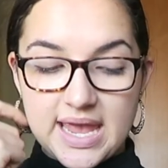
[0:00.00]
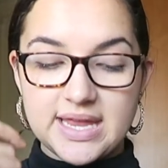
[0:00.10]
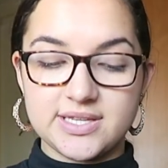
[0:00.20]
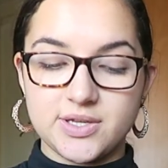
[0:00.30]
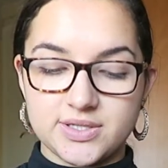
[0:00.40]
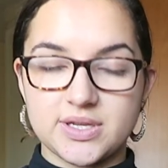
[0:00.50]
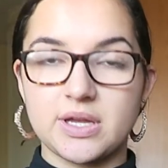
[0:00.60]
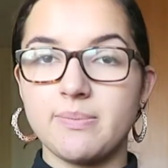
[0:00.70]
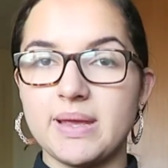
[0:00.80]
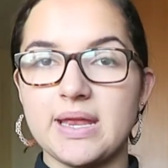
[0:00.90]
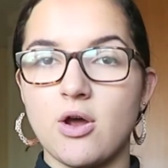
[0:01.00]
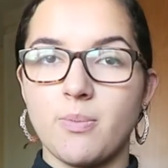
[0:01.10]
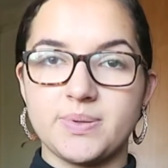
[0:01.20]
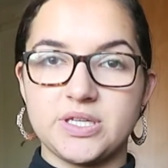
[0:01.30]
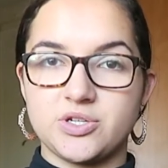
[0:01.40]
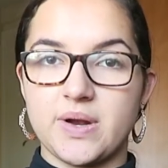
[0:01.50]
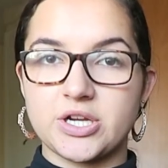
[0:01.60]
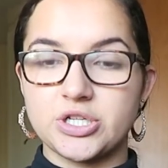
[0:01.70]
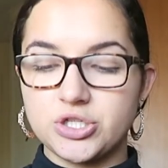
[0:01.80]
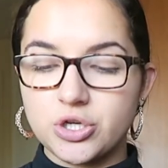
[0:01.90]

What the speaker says: and that's going to be in opposite directions.